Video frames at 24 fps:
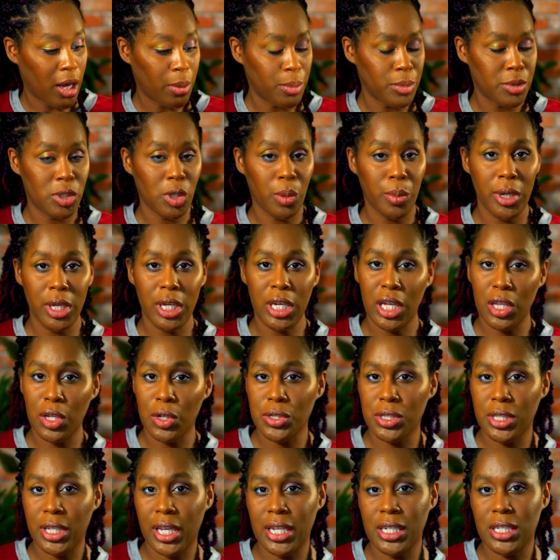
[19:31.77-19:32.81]
so many
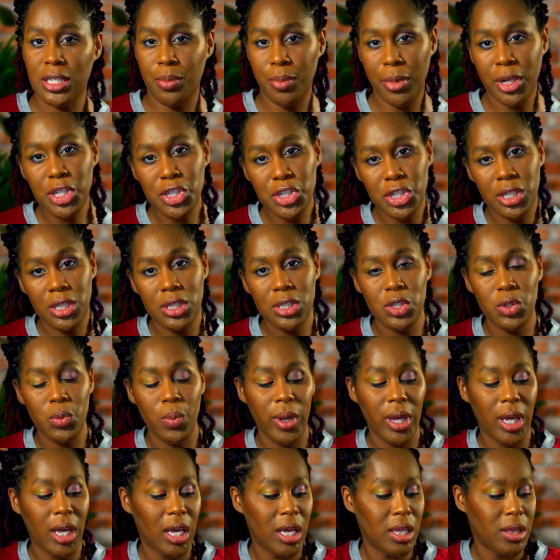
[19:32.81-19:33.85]
colors to get dimensions
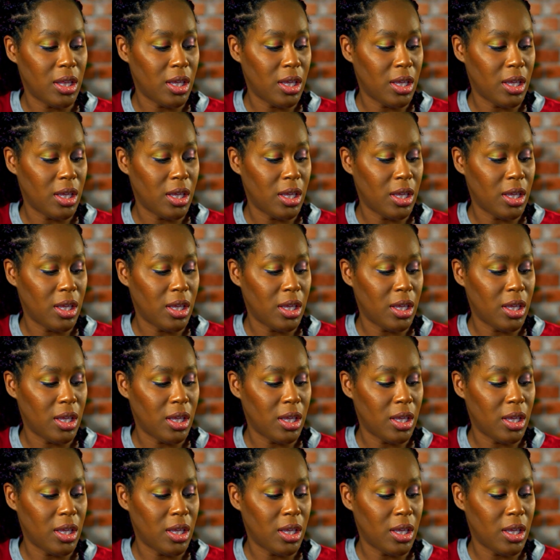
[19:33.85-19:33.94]
with,